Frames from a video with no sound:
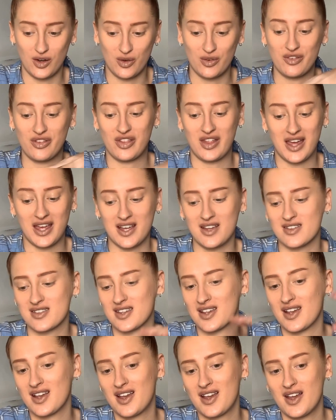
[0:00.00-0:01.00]
things
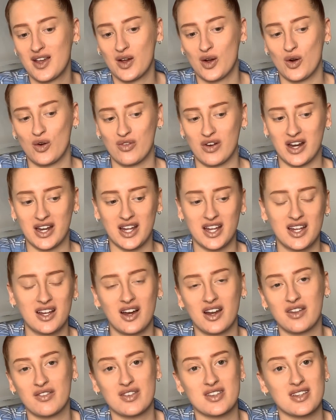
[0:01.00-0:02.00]
already. Can't
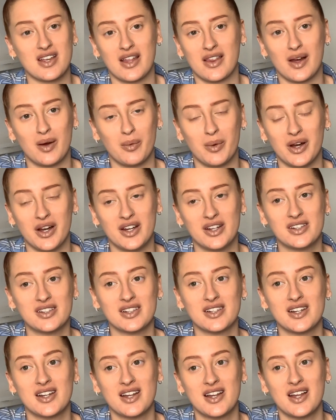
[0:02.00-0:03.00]
even say that word.
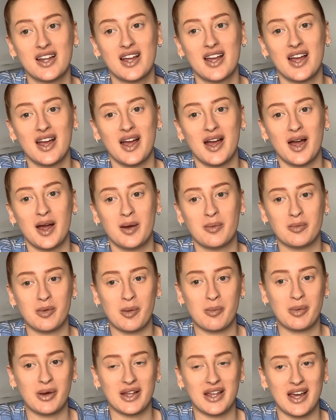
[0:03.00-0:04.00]

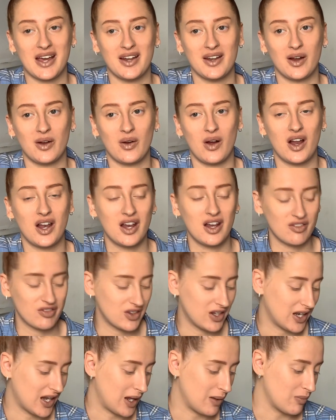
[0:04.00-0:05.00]
But yeah, no, I love the
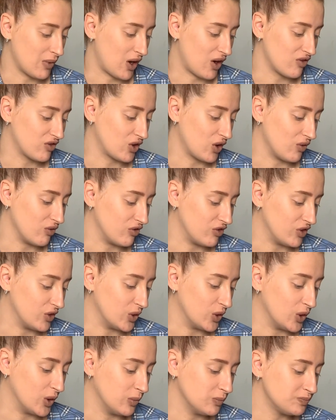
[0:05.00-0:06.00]
name that I've gone
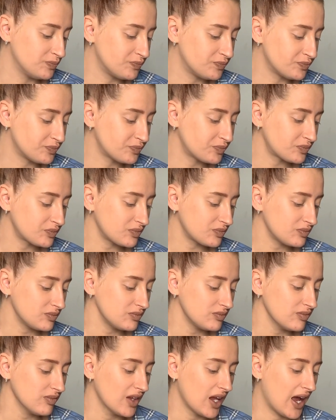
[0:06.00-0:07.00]
for,
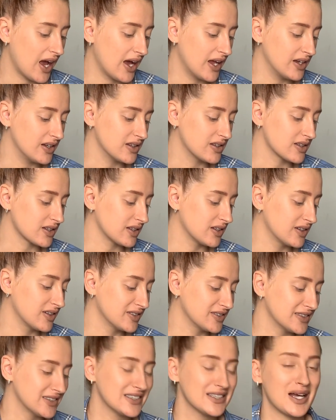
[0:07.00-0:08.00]
and
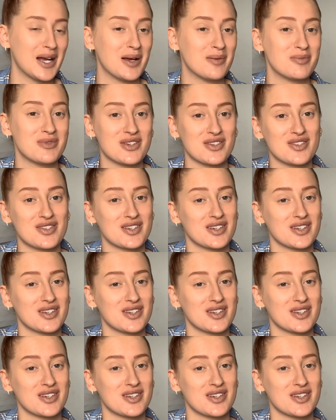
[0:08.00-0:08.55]
I'm just